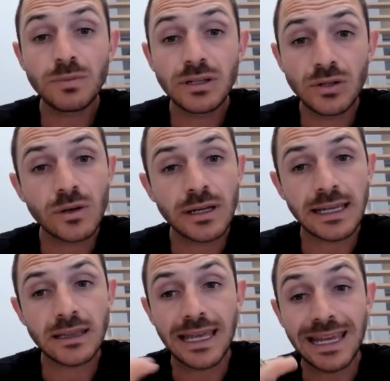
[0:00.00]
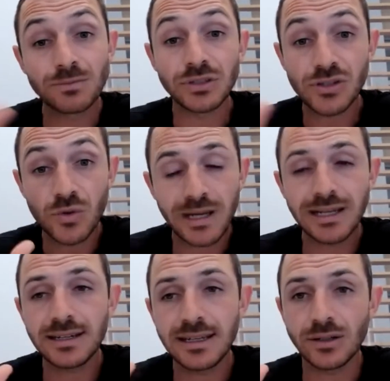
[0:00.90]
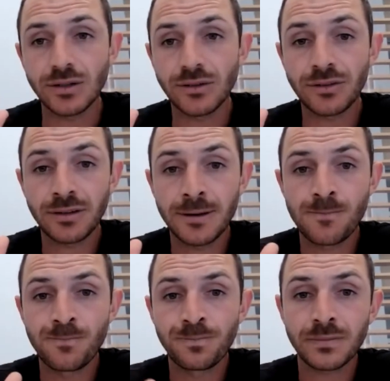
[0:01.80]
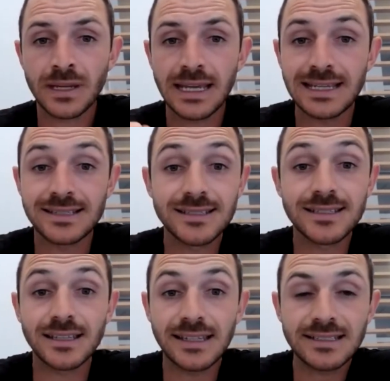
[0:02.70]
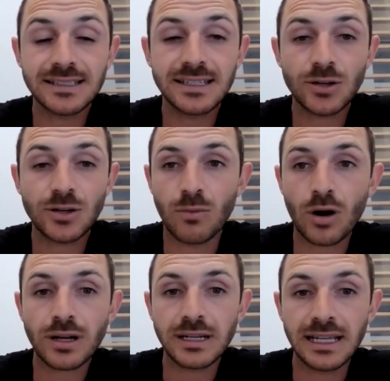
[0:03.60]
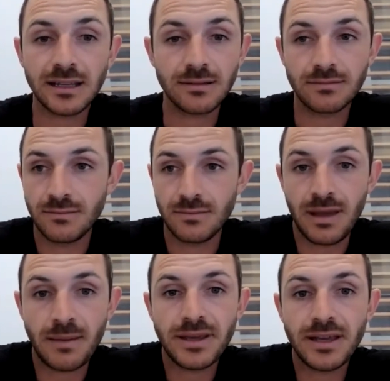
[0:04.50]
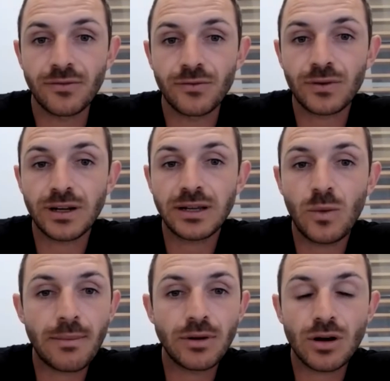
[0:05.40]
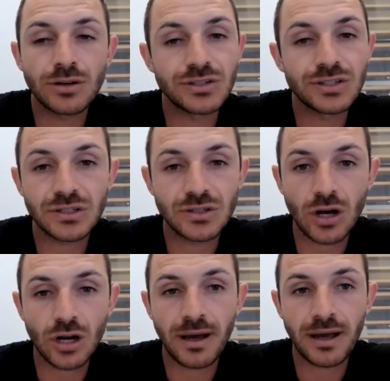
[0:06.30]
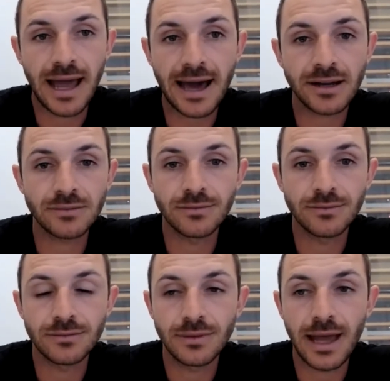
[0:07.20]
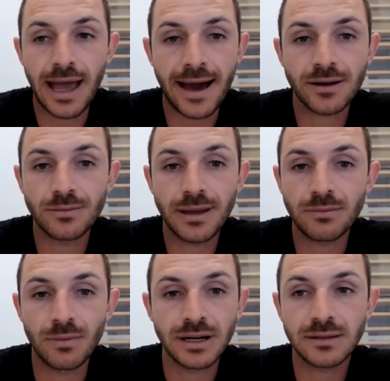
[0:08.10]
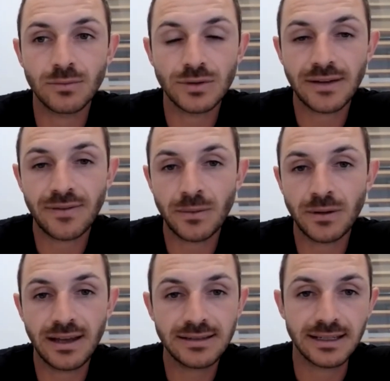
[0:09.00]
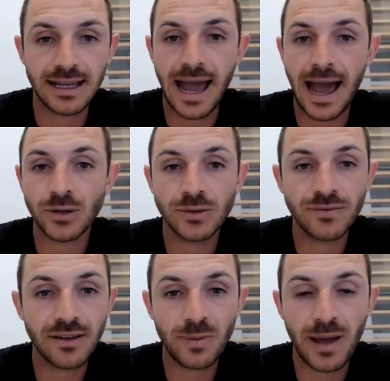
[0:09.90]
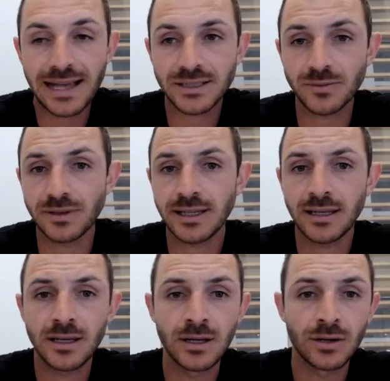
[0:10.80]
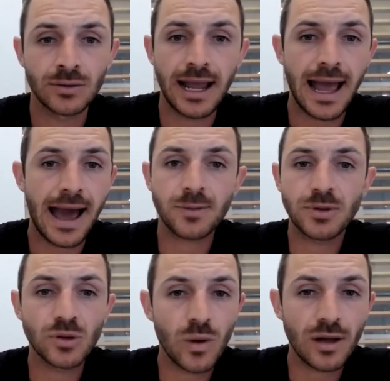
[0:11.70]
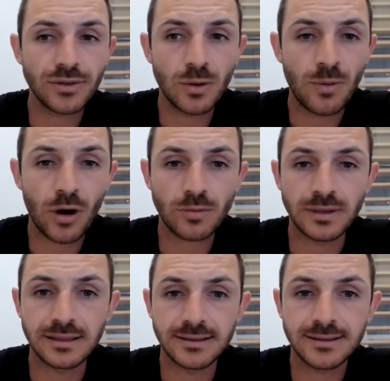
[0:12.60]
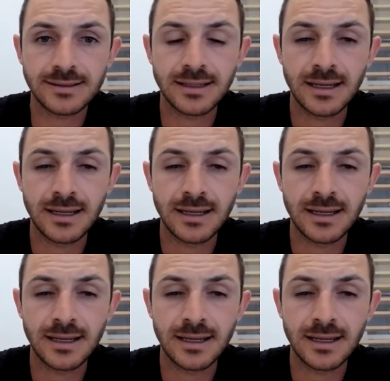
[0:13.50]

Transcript: be doing in between deals is soliciting or marketing maybe a free webinar just to talk about how to make money in multifamily investing, how to invest passively, right? How to build wealth through apartments,